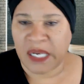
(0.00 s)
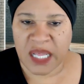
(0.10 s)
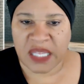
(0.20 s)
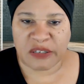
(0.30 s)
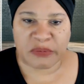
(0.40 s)

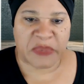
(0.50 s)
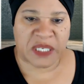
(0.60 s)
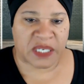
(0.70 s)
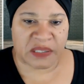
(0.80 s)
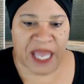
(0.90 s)
Nothing too
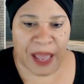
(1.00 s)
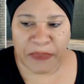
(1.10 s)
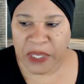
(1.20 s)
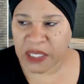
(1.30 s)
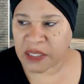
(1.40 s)
much else
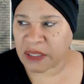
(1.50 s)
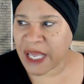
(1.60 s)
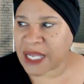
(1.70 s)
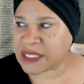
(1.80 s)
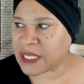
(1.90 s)
happening. So
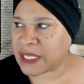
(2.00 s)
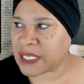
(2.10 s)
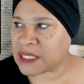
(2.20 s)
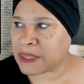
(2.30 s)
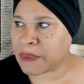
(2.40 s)
that's it.
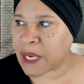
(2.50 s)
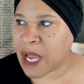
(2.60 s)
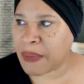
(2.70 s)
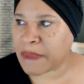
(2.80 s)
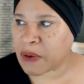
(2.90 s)
Let's see what
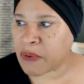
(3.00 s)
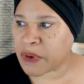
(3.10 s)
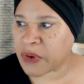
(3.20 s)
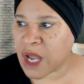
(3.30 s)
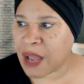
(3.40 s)
Comment
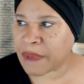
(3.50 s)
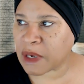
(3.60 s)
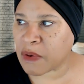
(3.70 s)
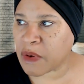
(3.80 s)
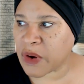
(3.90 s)
Corner,
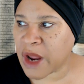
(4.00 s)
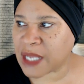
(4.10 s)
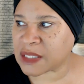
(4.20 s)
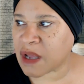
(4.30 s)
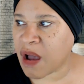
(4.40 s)
Comment Corner
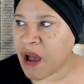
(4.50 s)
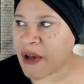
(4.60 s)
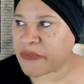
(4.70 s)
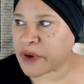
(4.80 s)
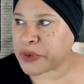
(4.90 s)
has to
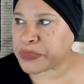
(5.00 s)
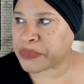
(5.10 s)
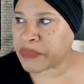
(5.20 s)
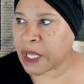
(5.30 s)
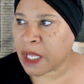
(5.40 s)
offer.
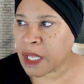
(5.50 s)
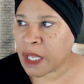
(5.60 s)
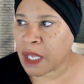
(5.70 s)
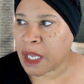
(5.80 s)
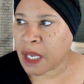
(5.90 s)

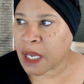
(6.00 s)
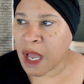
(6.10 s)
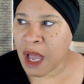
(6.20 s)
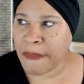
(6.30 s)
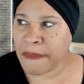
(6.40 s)

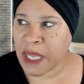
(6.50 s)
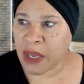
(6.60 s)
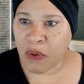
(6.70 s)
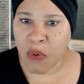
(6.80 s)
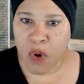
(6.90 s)

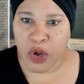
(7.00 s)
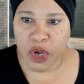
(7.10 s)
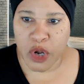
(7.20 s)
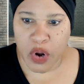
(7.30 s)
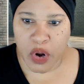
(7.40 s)
Comment
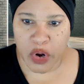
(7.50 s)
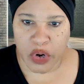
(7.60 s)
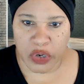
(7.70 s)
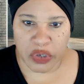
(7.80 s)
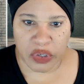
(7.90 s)

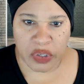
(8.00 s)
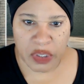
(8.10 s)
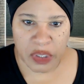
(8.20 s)
Corner.